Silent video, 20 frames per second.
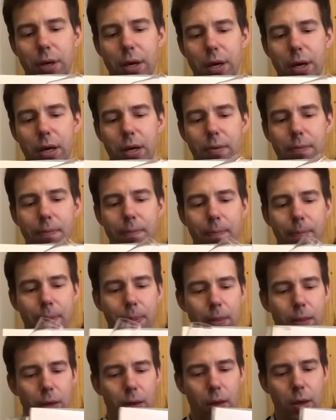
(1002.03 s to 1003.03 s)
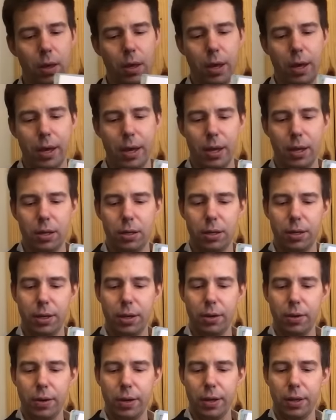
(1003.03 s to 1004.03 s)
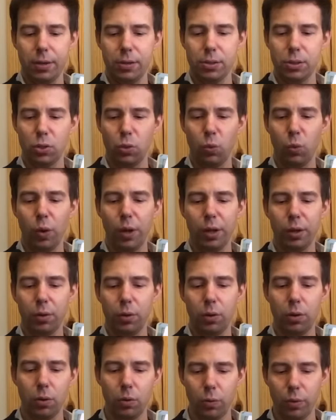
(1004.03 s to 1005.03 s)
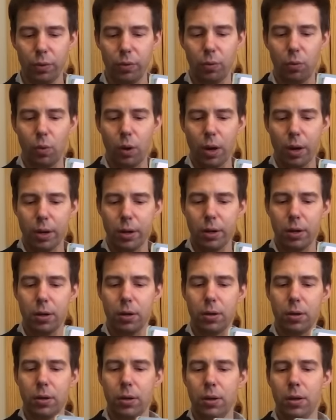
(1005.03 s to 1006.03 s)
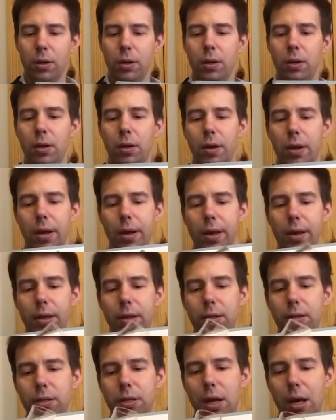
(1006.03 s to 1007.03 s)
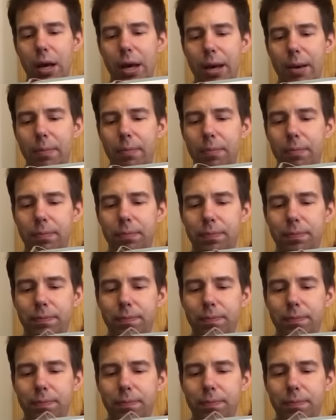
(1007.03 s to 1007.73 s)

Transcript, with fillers: Okay, and here is the one with water and time.